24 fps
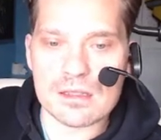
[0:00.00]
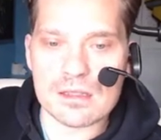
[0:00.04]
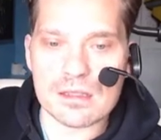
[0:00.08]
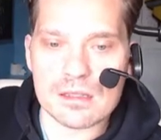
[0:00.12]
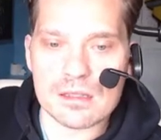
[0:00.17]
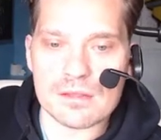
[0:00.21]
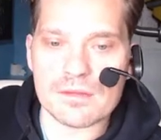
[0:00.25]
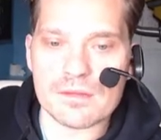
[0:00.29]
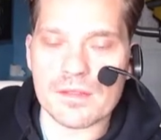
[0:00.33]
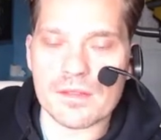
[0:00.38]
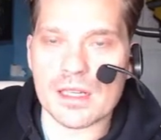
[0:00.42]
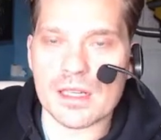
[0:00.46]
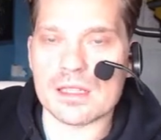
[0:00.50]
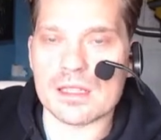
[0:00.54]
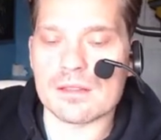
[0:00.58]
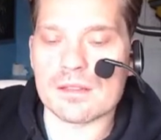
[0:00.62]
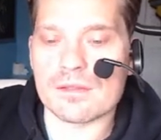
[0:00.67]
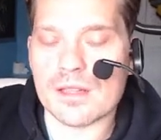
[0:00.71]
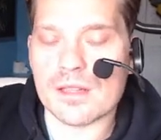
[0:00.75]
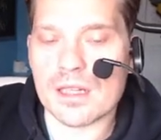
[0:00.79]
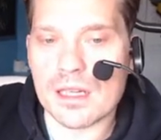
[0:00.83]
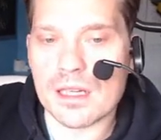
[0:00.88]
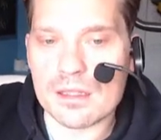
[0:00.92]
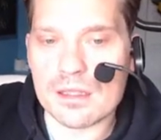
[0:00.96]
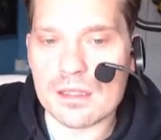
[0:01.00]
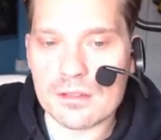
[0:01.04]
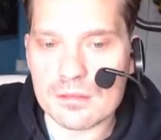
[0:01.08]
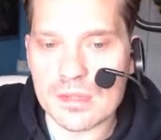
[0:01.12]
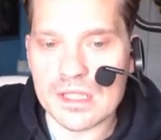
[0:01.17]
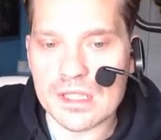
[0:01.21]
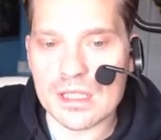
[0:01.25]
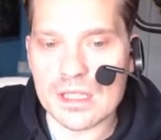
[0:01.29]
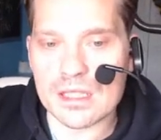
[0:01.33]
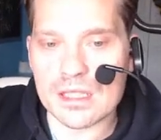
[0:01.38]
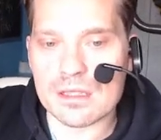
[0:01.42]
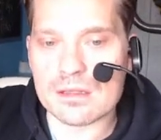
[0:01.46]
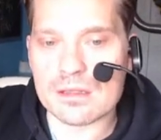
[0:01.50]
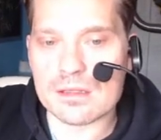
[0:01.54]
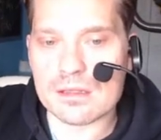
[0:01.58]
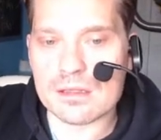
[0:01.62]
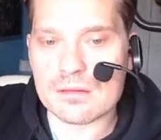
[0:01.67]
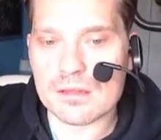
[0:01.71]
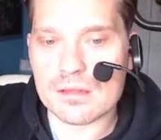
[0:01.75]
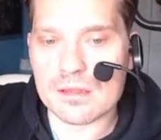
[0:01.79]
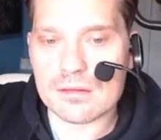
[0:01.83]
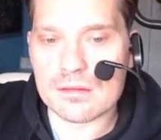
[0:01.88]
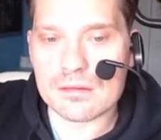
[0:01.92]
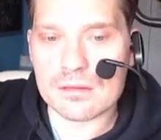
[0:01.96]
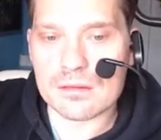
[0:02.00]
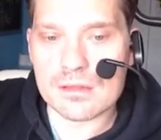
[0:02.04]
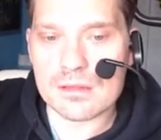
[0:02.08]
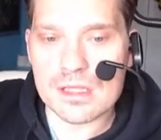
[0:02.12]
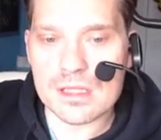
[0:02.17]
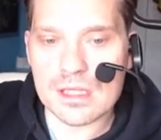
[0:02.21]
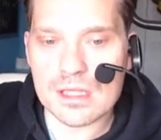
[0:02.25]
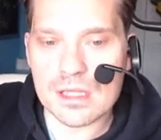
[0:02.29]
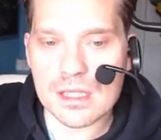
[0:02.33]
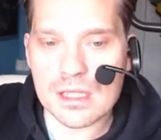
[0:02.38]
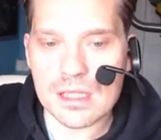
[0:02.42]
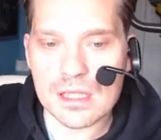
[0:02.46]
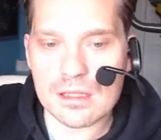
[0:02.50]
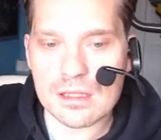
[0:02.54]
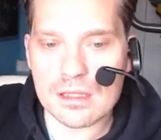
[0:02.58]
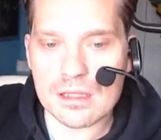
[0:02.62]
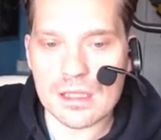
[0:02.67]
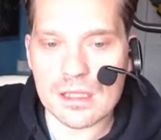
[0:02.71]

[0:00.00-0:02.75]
you find the following by taking square roots, that